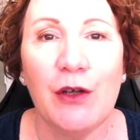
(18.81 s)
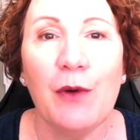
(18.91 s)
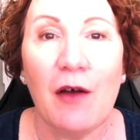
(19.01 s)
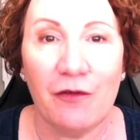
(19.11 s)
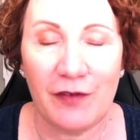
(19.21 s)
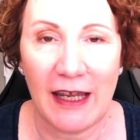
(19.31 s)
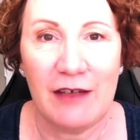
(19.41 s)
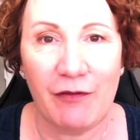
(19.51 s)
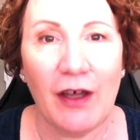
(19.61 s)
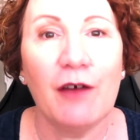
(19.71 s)
a
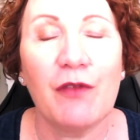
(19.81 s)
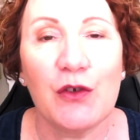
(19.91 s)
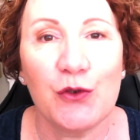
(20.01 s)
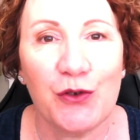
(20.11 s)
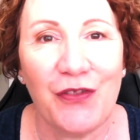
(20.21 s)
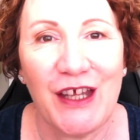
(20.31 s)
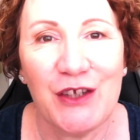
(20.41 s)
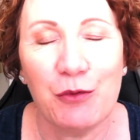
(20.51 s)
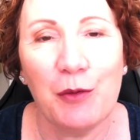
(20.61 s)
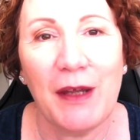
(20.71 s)
flavour of the sort of things we'll
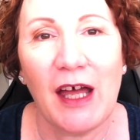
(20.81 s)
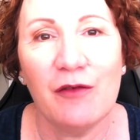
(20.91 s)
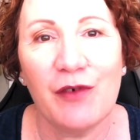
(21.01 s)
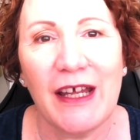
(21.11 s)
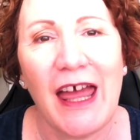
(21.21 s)
be covering